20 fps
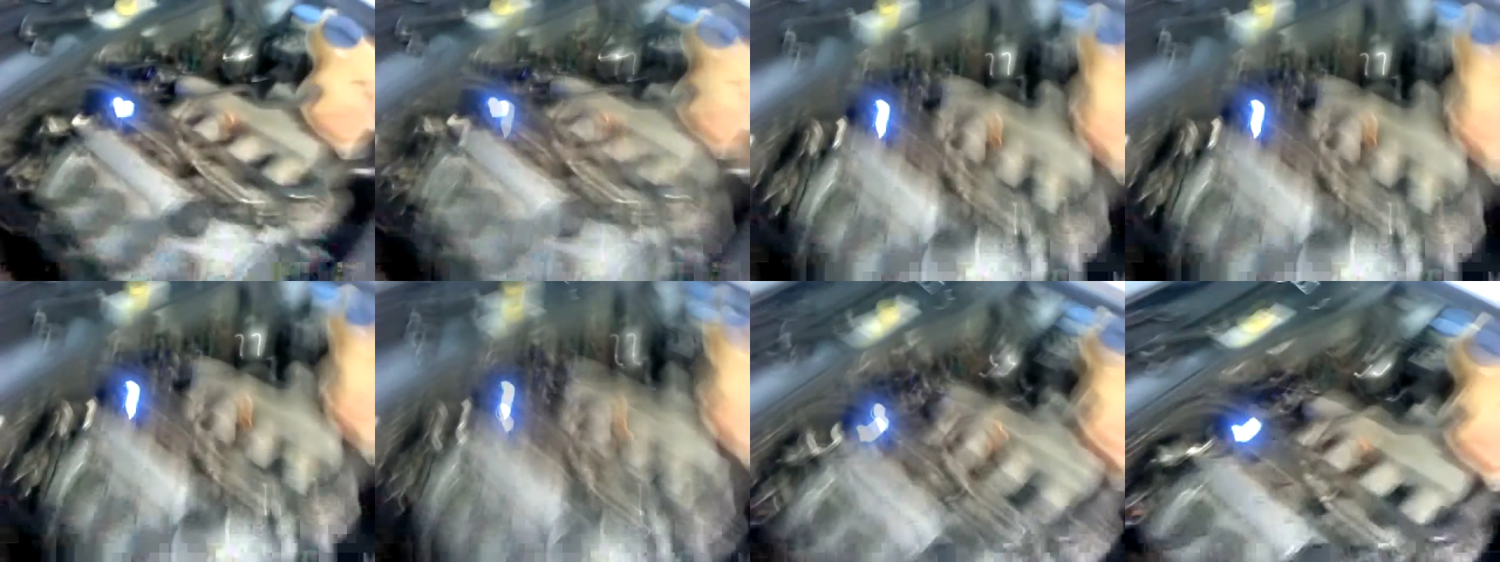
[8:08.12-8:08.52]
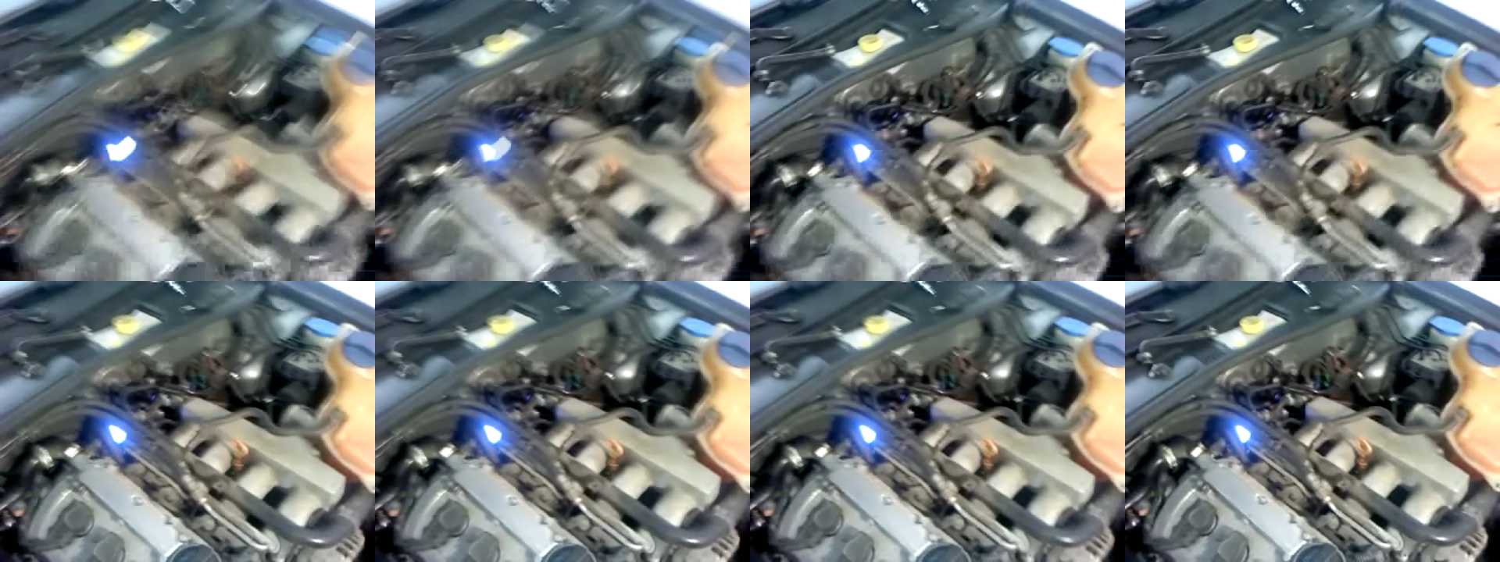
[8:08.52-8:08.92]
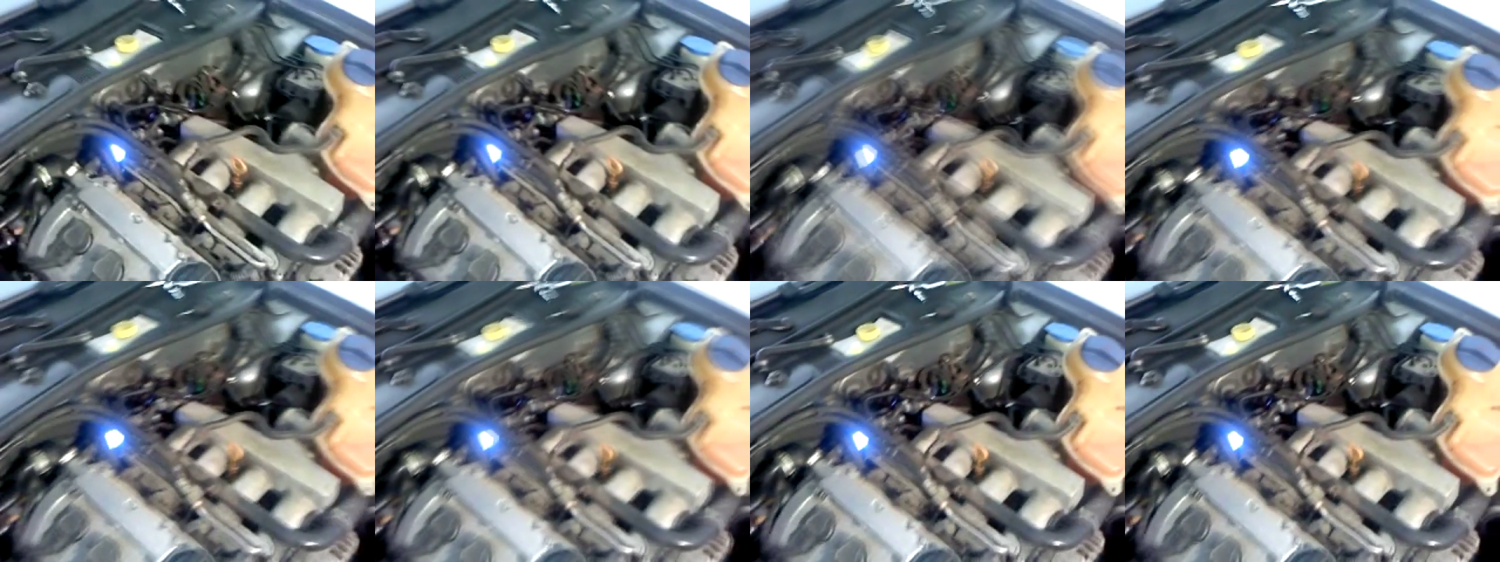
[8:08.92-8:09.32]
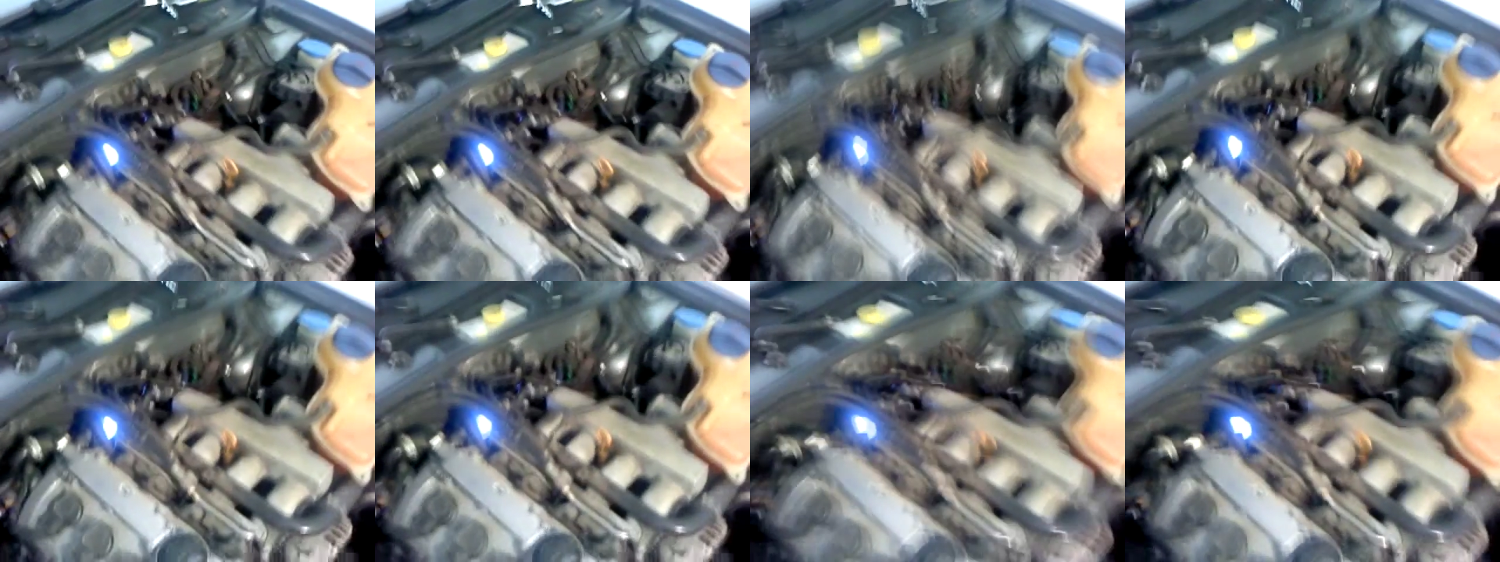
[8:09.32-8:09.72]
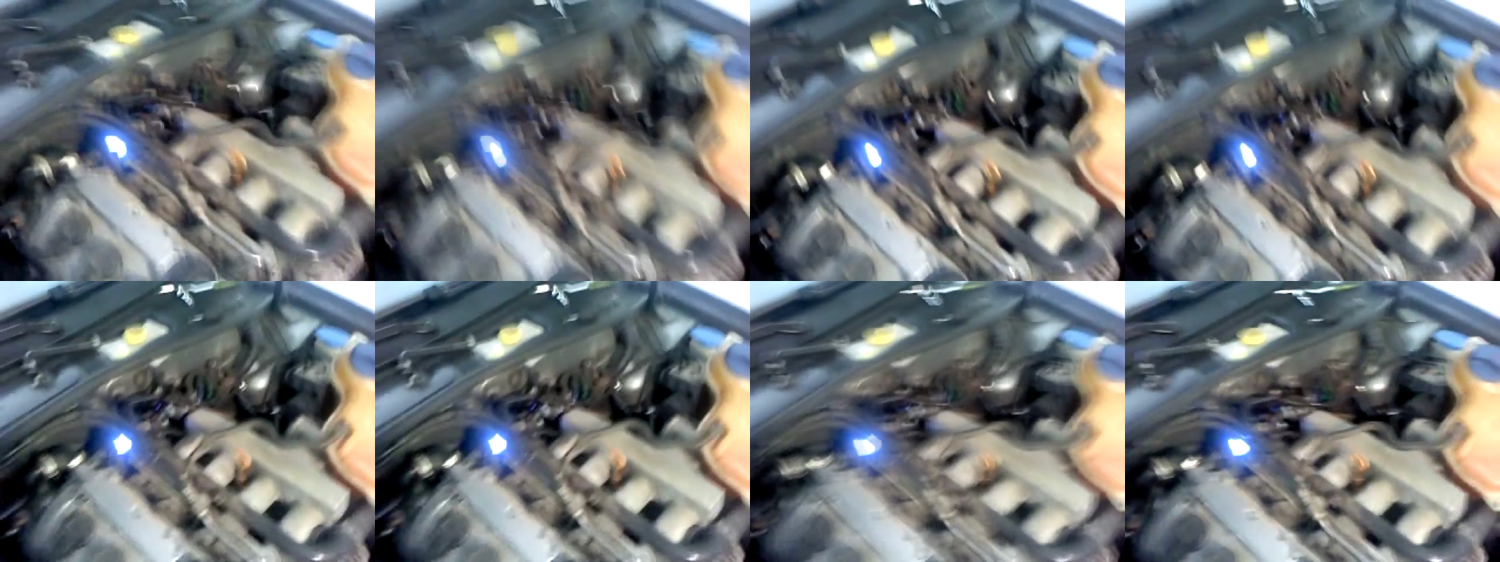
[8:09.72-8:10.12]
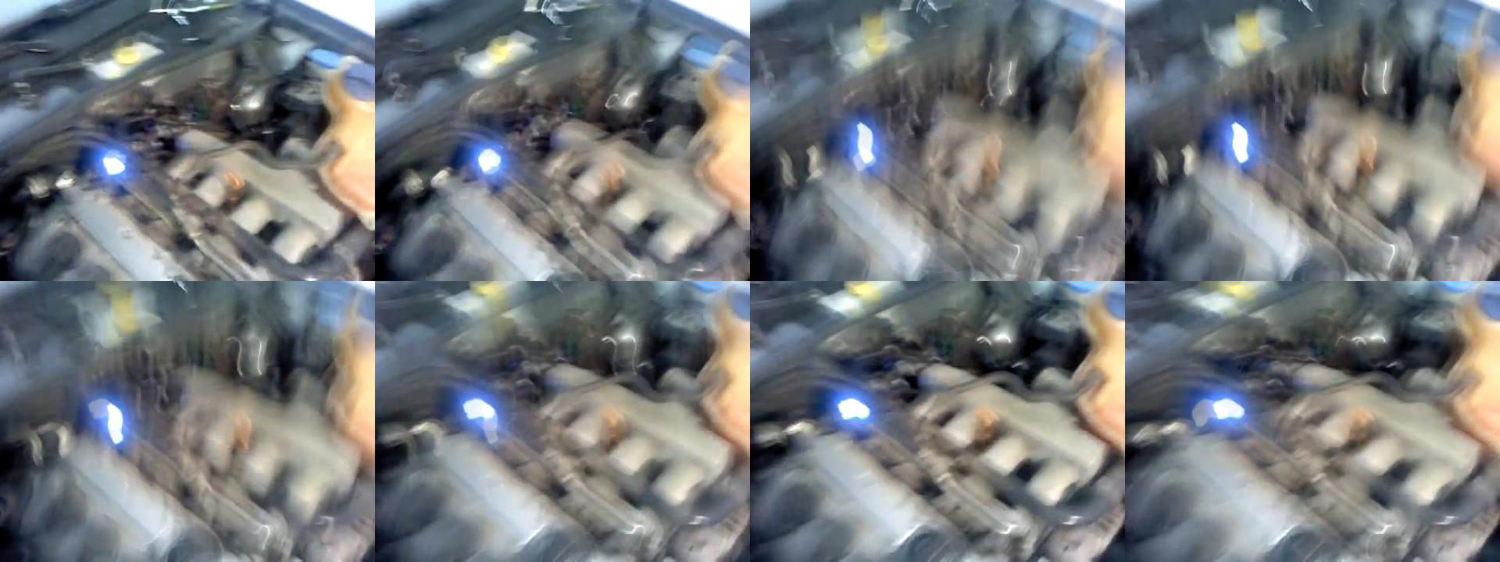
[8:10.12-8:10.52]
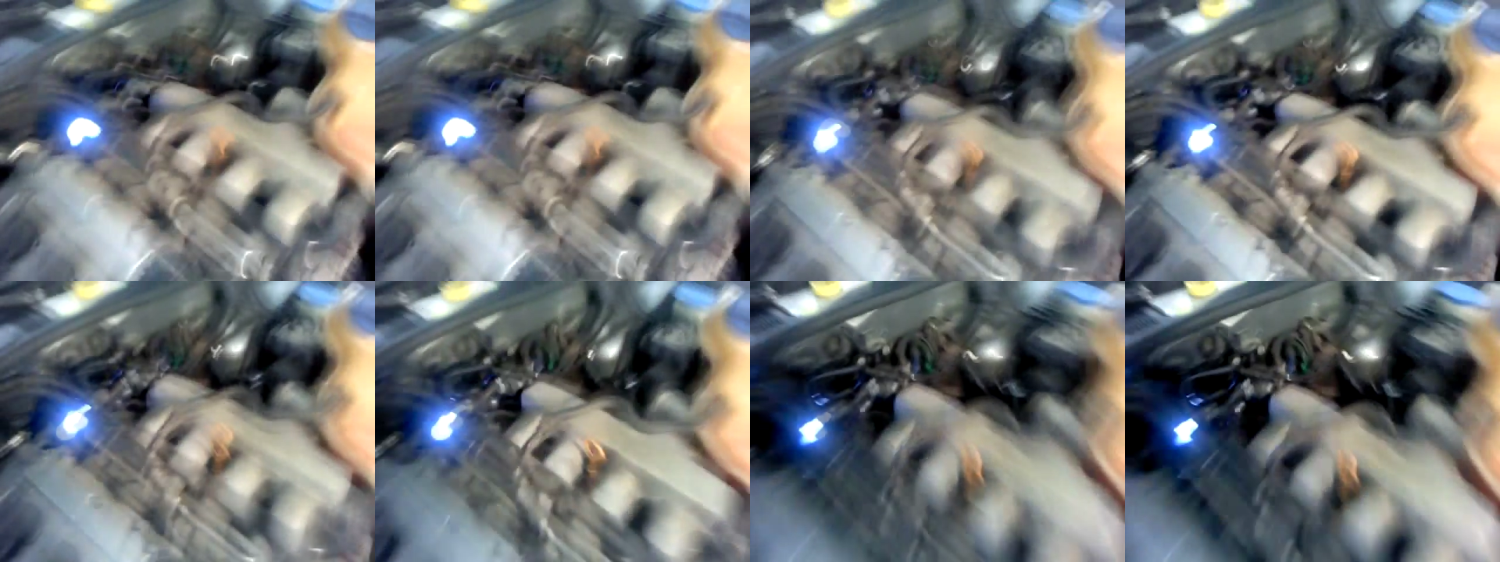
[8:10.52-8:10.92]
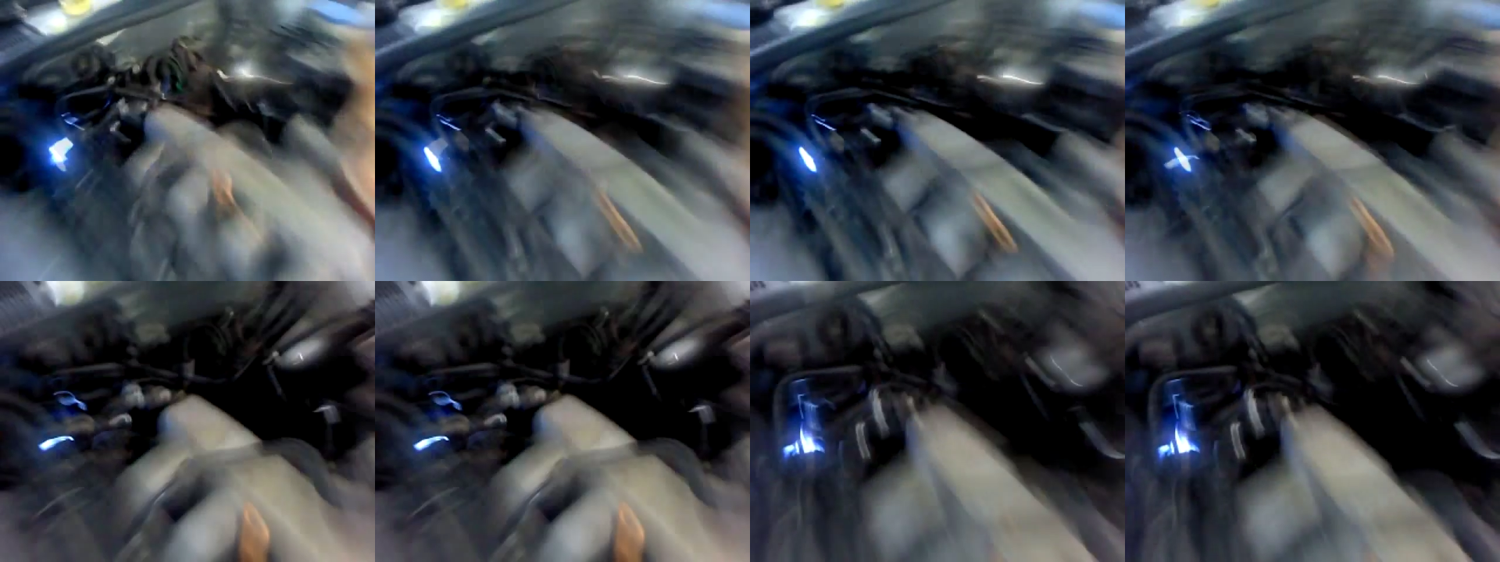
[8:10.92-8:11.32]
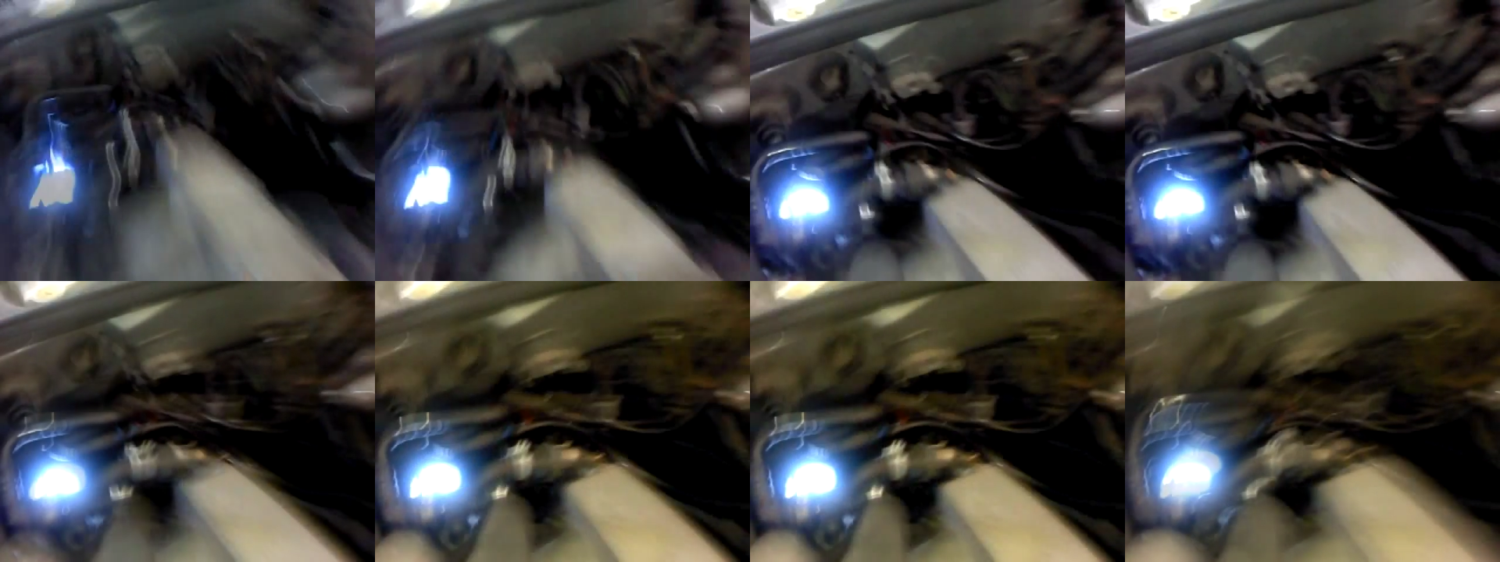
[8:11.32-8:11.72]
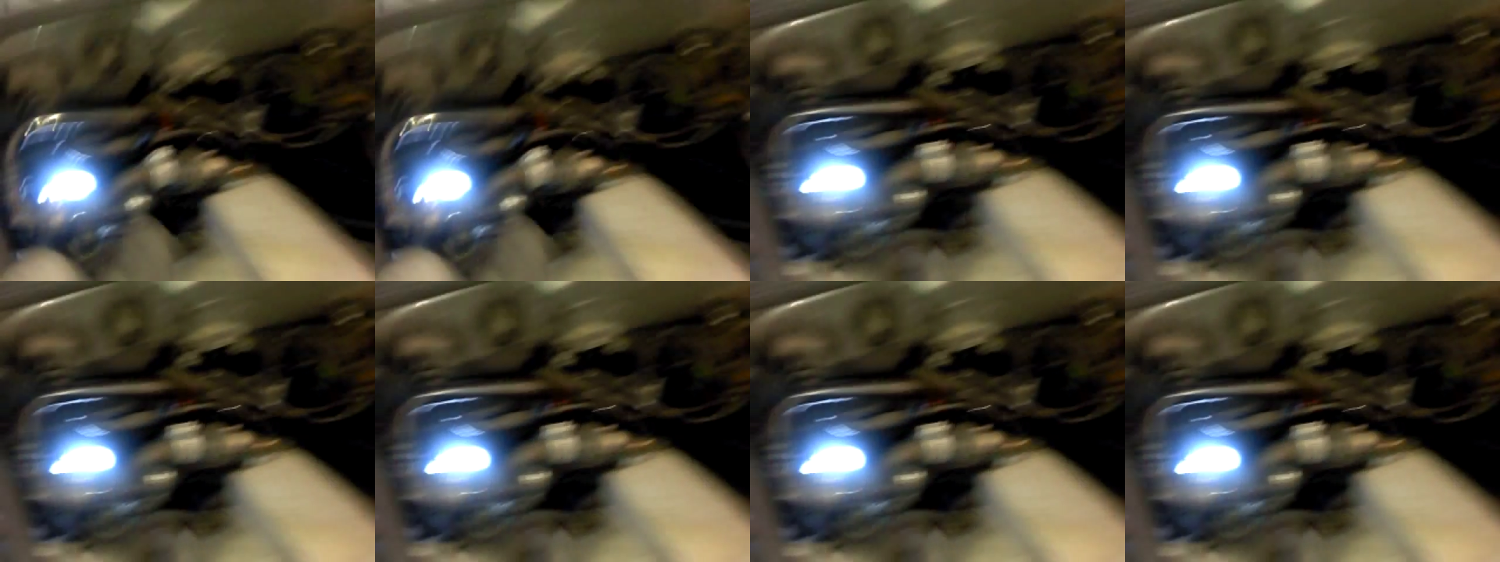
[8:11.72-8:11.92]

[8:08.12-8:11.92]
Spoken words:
[unreadable: no face in view]